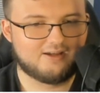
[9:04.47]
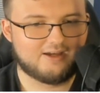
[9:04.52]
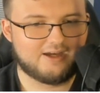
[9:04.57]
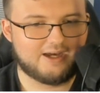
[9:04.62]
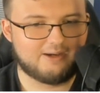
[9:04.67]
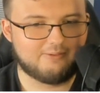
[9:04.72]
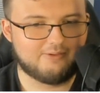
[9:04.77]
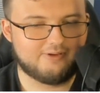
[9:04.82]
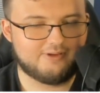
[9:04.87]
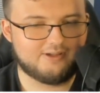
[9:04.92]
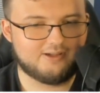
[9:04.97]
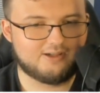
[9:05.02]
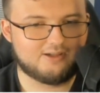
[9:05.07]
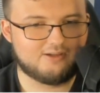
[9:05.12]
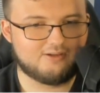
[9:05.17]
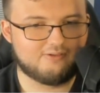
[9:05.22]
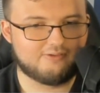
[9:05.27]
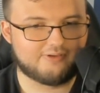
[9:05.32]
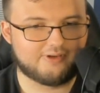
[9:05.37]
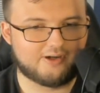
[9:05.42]
I was gonna
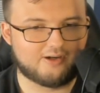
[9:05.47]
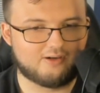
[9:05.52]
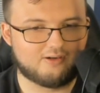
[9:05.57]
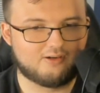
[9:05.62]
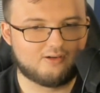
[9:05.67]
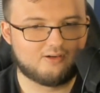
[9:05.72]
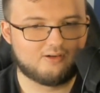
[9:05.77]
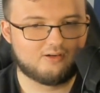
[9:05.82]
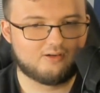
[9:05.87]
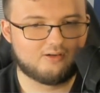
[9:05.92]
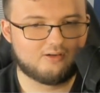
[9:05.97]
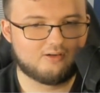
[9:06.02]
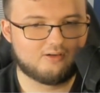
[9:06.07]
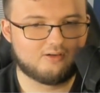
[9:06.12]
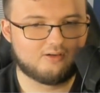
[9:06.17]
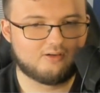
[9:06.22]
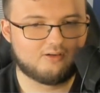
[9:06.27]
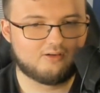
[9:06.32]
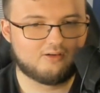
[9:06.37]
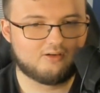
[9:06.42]
use her.
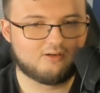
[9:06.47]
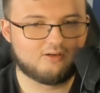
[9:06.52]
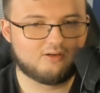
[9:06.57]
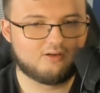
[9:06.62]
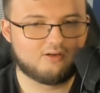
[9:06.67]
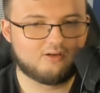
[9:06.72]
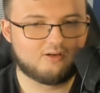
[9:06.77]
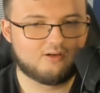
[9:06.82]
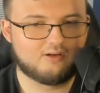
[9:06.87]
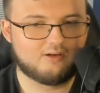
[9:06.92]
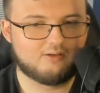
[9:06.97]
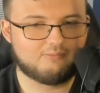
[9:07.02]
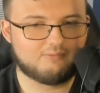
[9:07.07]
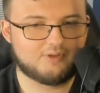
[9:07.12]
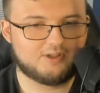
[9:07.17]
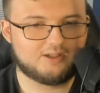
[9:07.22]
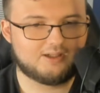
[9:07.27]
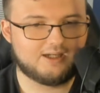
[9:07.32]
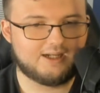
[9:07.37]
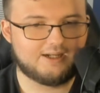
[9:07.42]
I'm
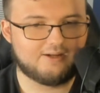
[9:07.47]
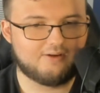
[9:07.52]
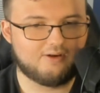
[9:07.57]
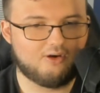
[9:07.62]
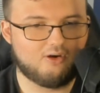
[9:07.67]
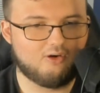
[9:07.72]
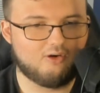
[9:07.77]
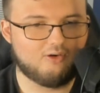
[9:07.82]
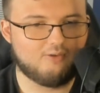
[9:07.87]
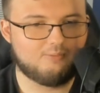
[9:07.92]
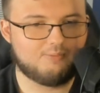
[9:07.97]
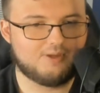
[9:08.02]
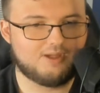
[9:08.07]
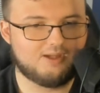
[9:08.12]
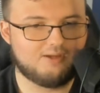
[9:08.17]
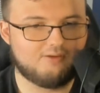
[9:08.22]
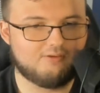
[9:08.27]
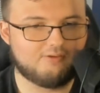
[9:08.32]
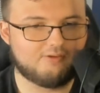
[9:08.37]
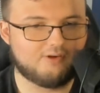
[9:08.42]
gonna kind of hope he
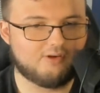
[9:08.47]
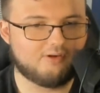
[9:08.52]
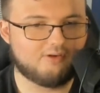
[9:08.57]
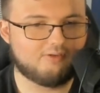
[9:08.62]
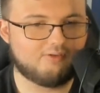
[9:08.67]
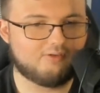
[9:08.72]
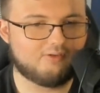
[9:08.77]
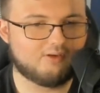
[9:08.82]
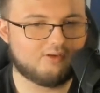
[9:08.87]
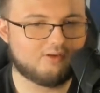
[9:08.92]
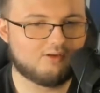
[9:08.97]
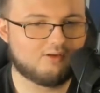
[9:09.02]
uses.